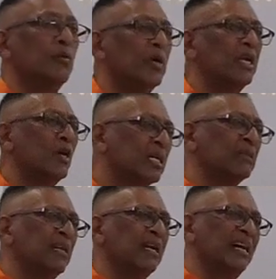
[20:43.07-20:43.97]
would look
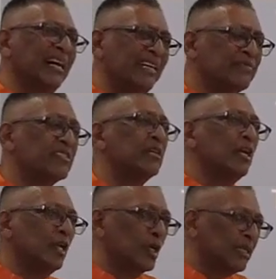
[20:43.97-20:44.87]
at their lives,
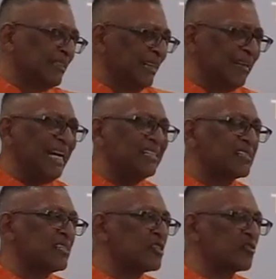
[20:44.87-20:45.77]
look at their
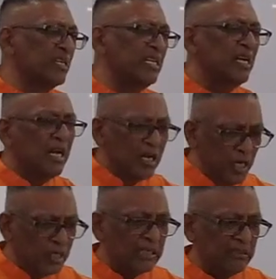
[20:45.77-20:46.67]
ancestry,
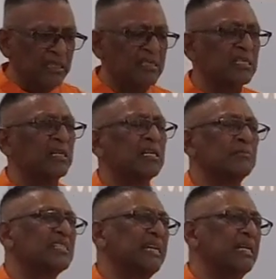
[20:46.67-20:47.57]
look at their
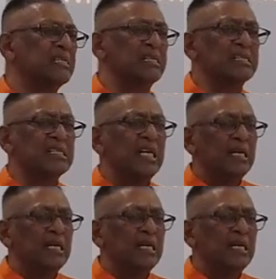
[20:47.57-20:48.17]
circumstances,